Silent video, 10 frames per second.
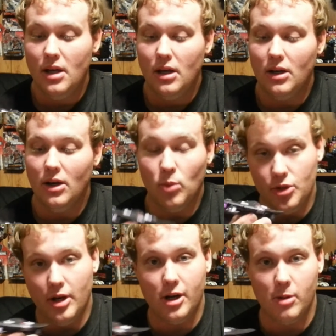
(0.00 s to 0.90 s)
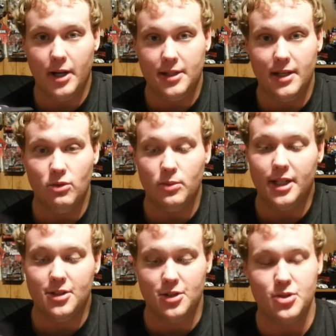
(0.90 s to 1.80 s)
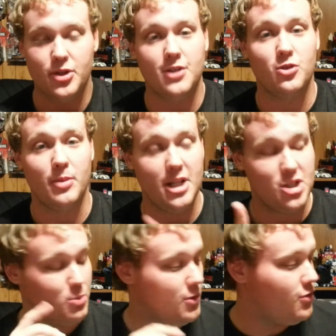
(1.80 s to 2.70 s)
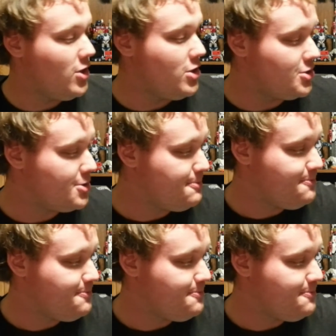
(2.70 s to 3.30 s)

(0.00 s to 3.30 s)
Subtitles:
We'll talk about that when we get to the transformation, but first,